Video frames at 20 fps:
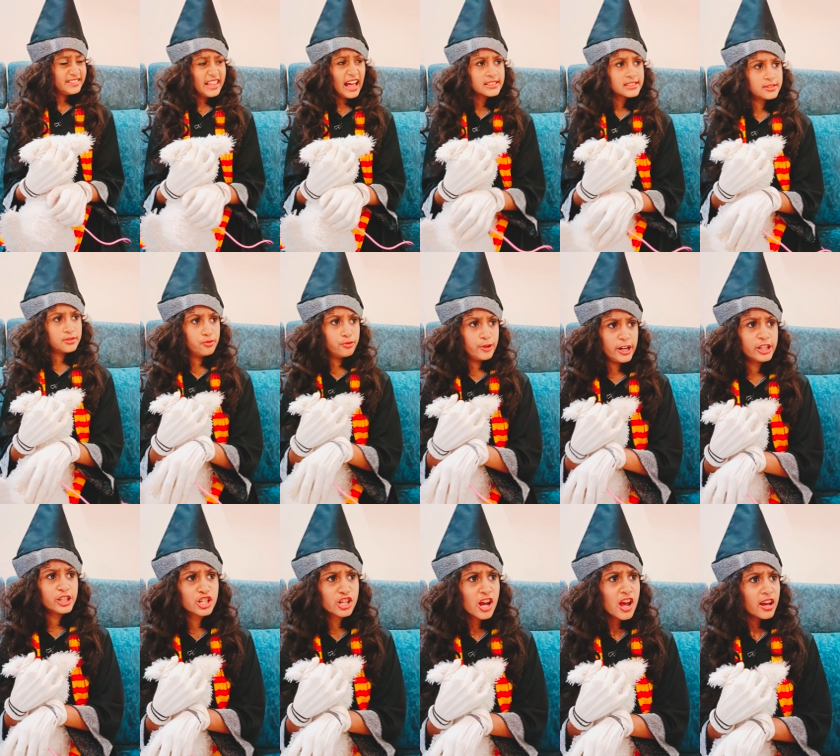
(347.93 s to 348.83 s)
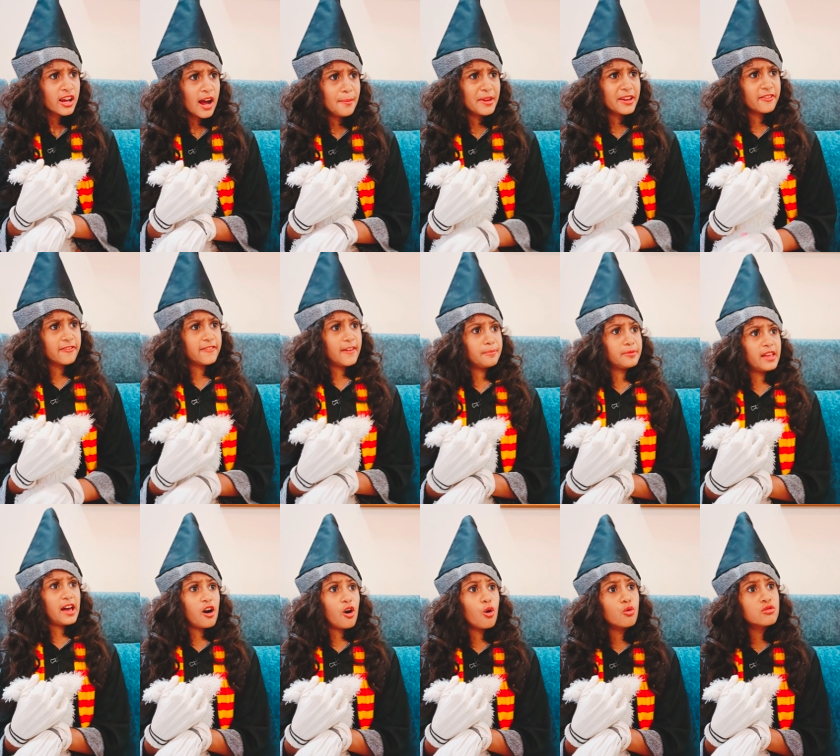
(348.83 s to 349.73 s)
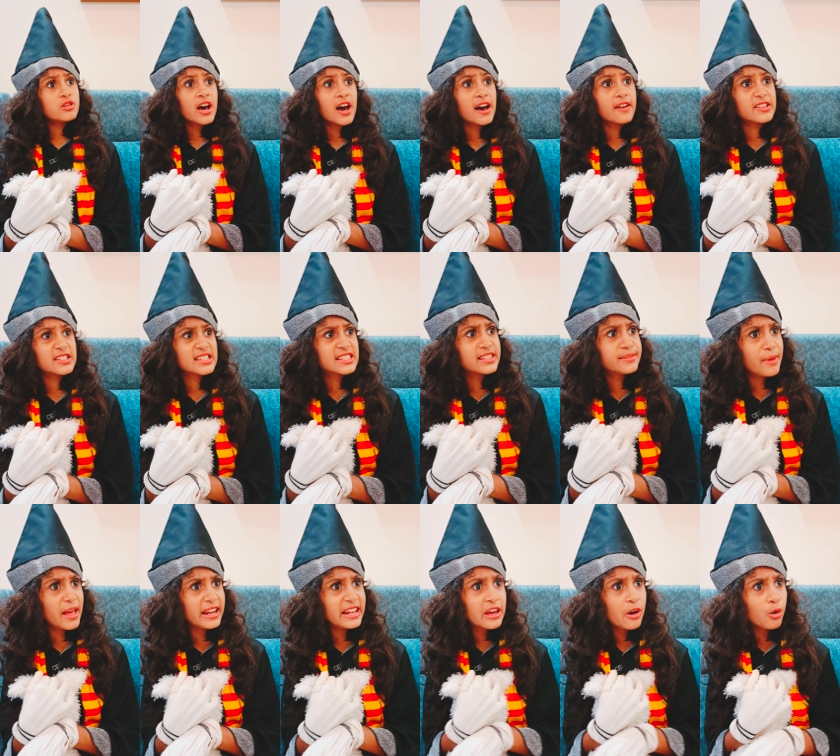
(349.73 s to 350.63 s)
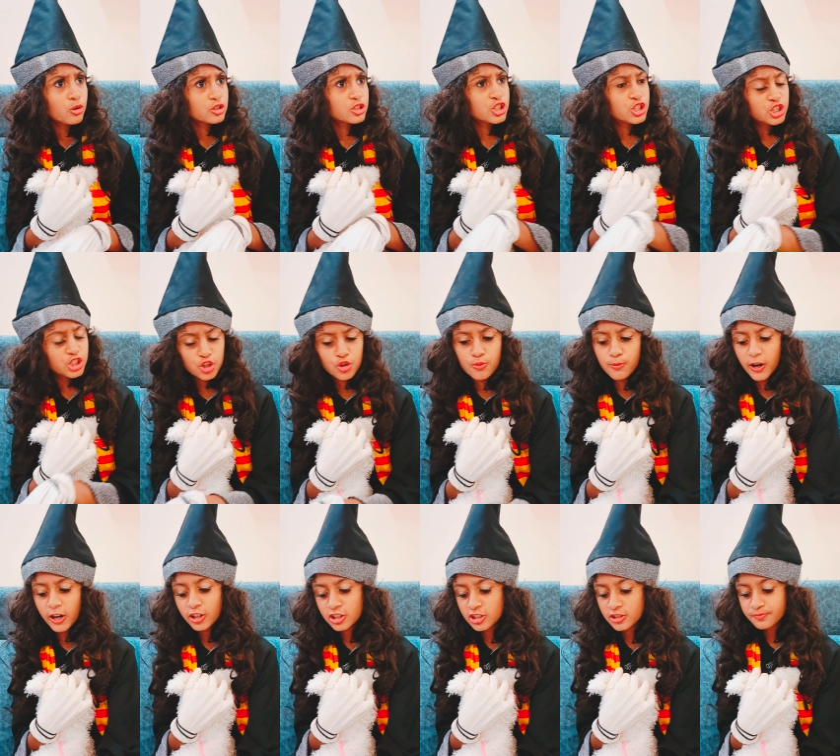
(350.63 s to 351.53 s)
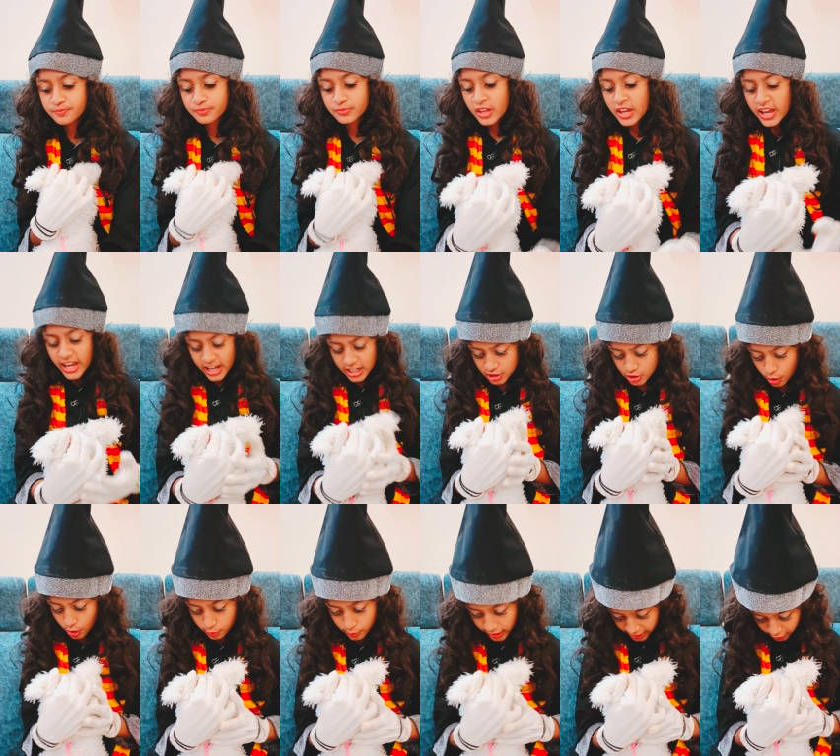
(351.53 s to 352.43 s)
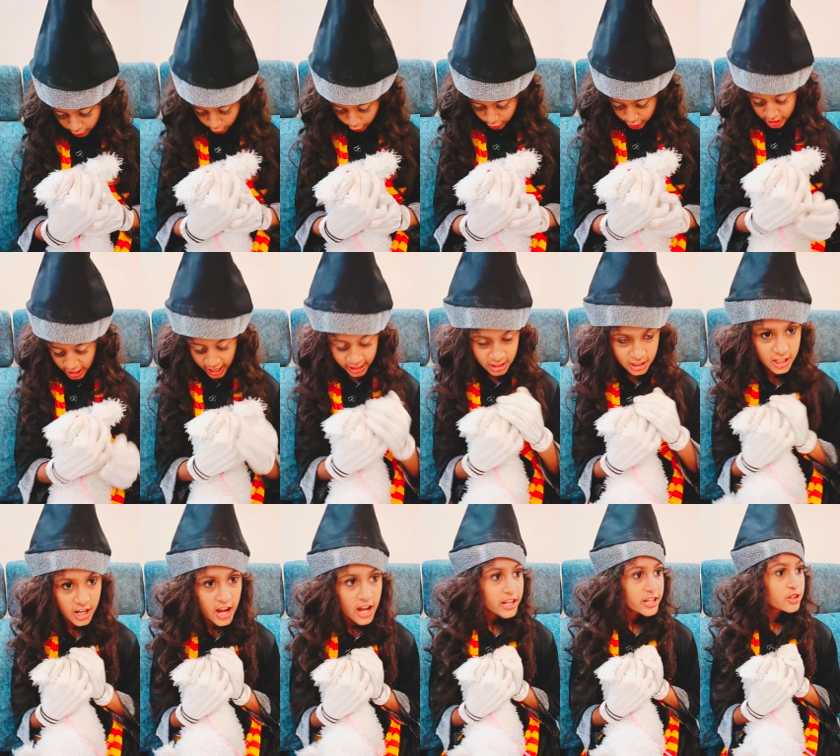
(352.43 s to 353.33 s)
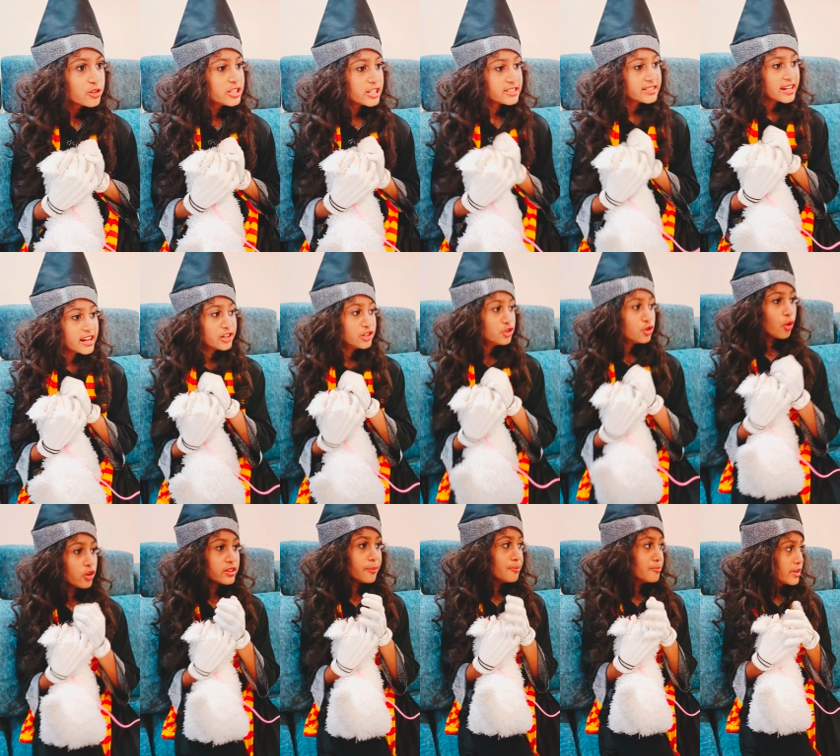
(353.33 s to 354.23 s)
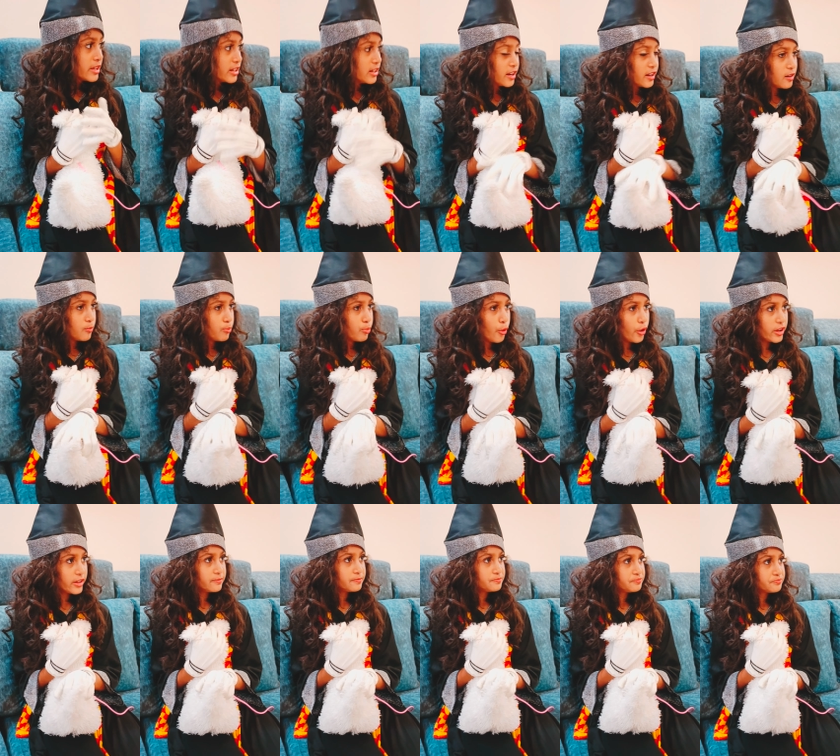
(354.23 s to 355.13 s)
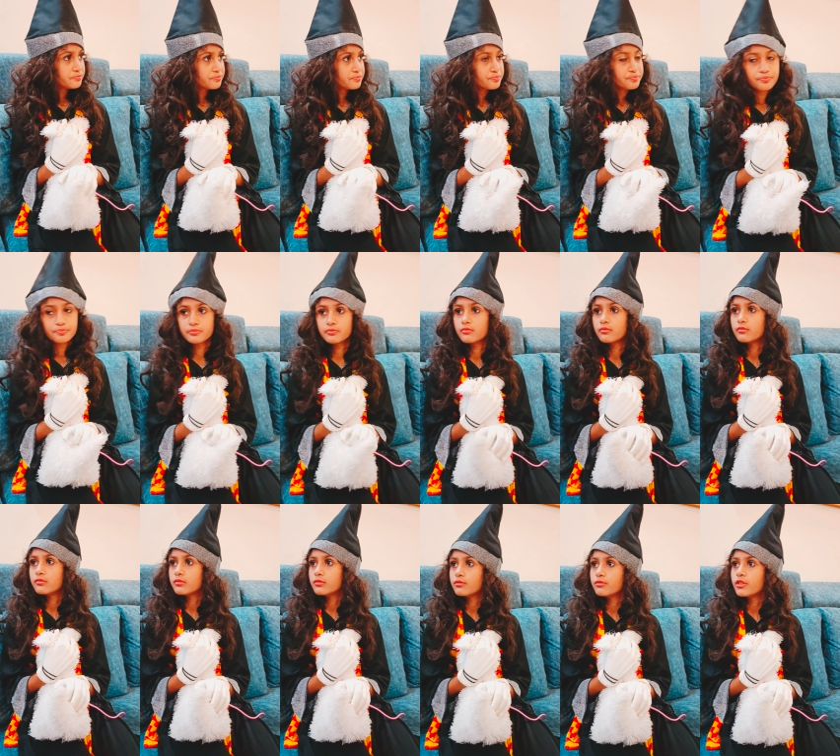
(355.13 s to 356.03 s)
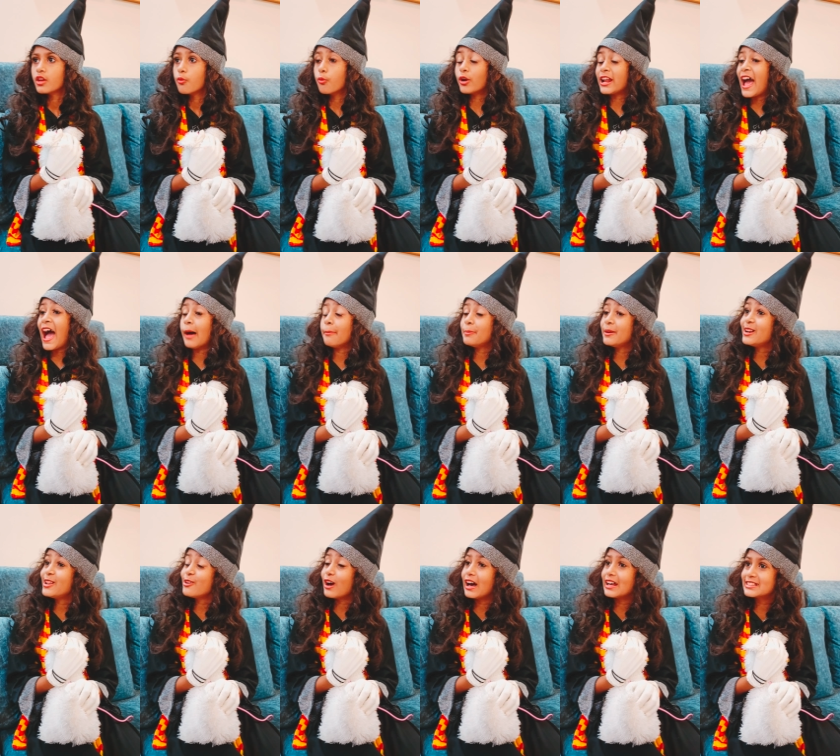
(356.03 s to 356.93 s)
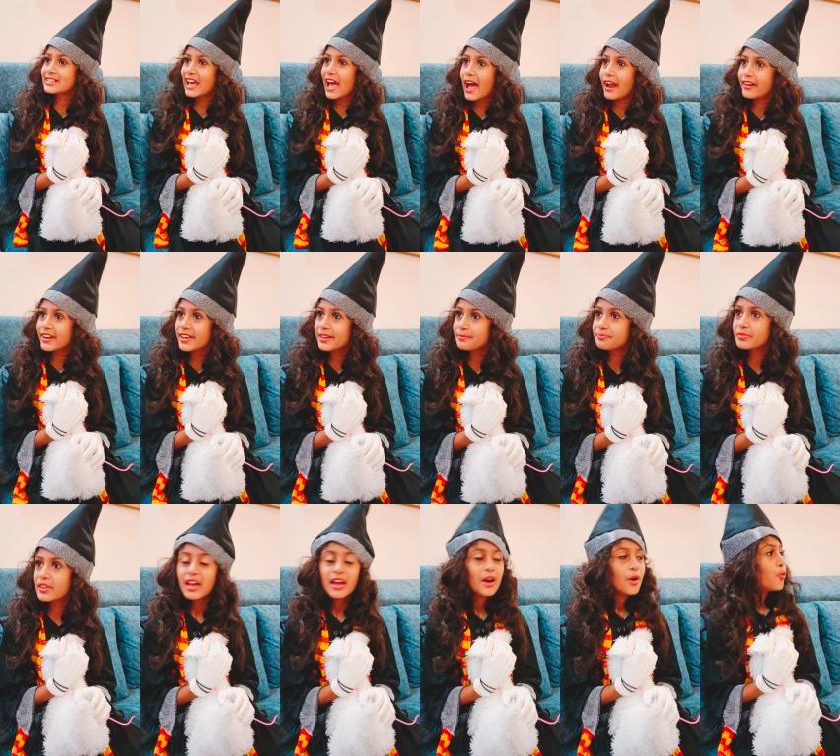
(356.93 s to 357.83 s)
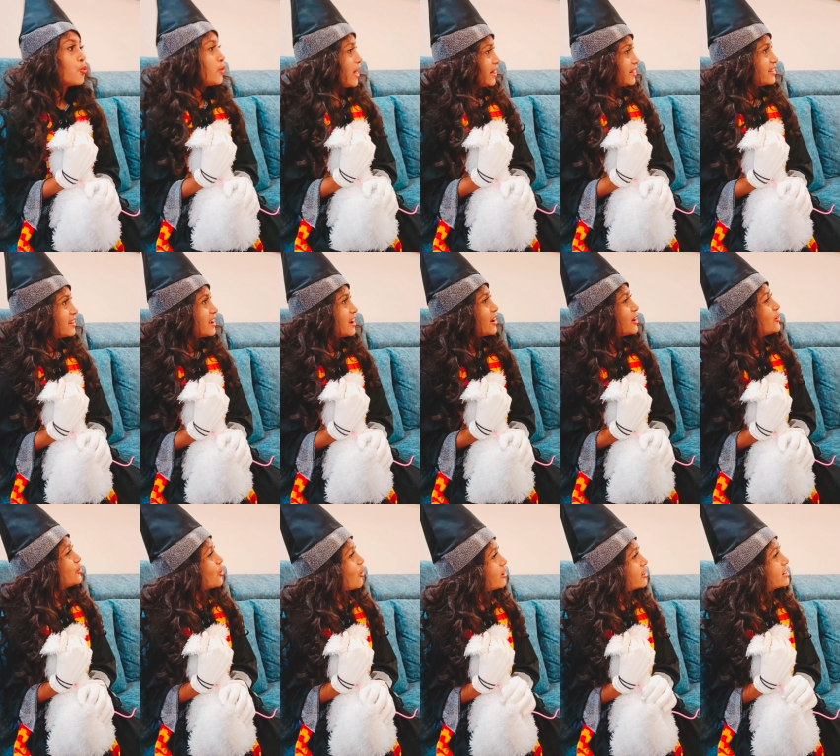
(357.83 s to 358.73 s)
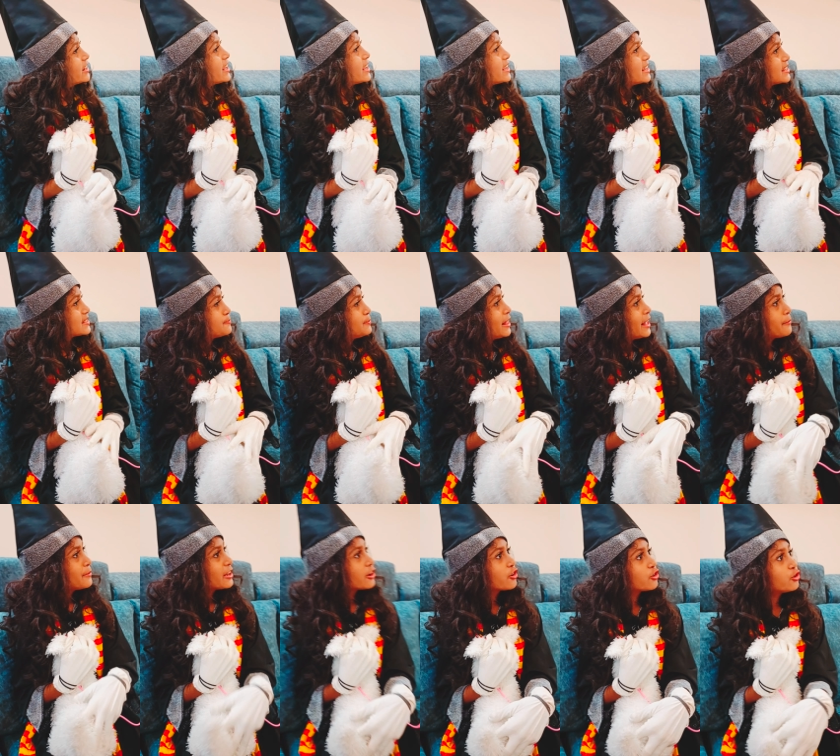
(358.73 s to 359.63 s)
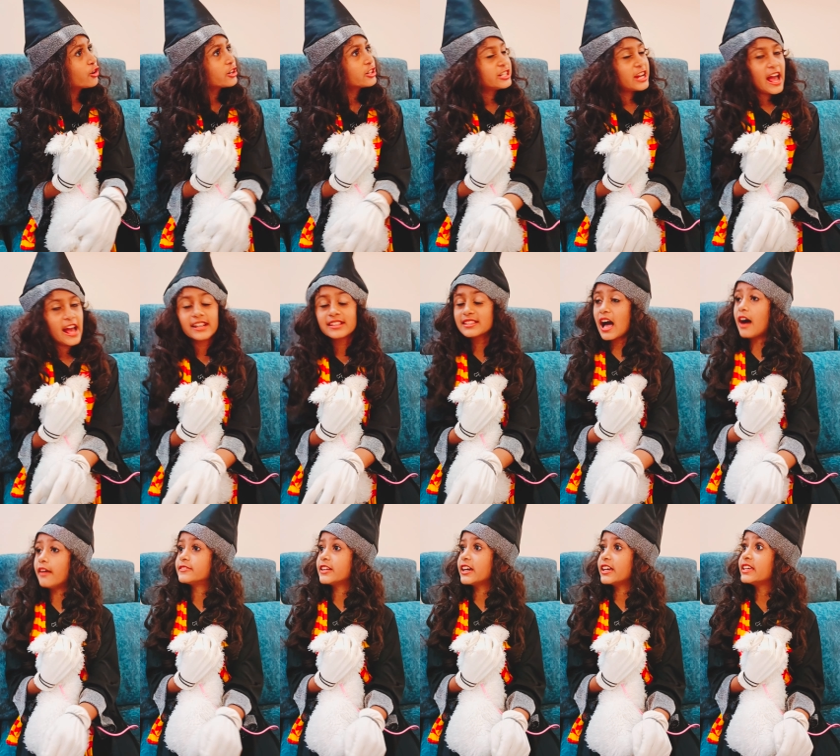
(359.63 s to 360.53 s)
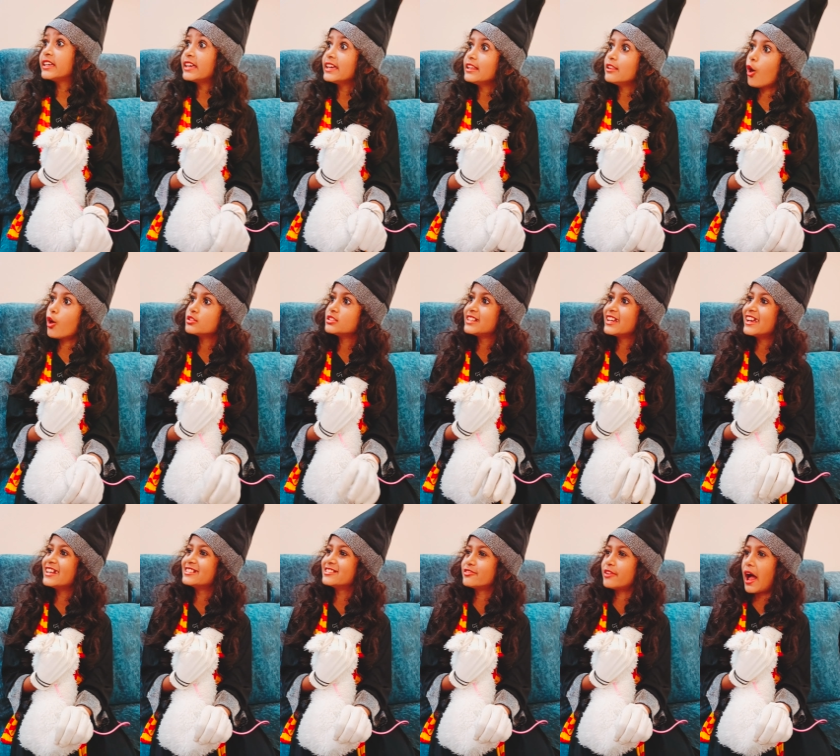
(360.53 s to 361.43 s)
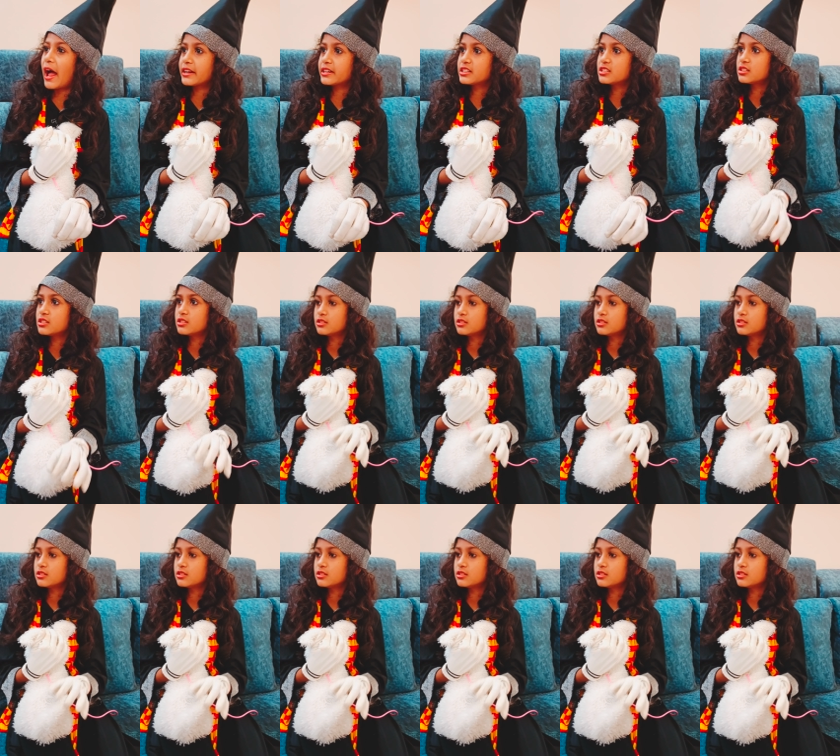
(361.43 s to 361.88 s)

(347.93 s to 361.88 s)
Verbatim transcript: That's rich, coming from the owner of a smelly old shoe brush. It's alright, Crookshanks. You just ignore the mean little boy. What happened, you ask, Harry? Well, Ron is blaming Crookshanks after he lost his rat.